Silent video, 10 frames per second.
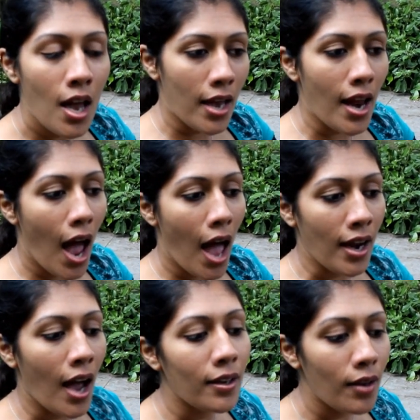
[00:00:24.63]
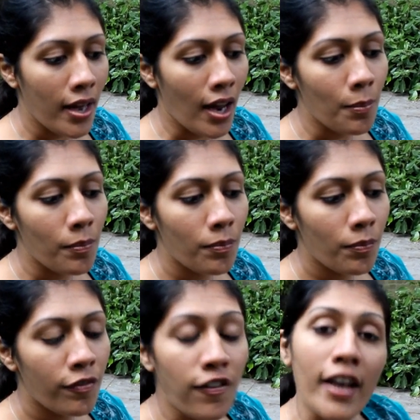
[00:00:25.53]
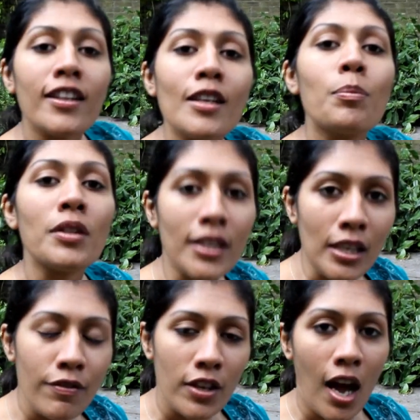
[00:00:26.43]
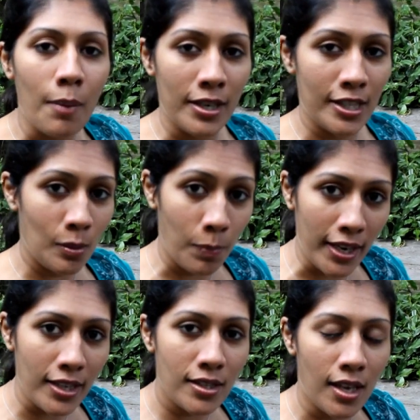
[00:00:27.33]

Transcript: And I finally believe that I'm in a space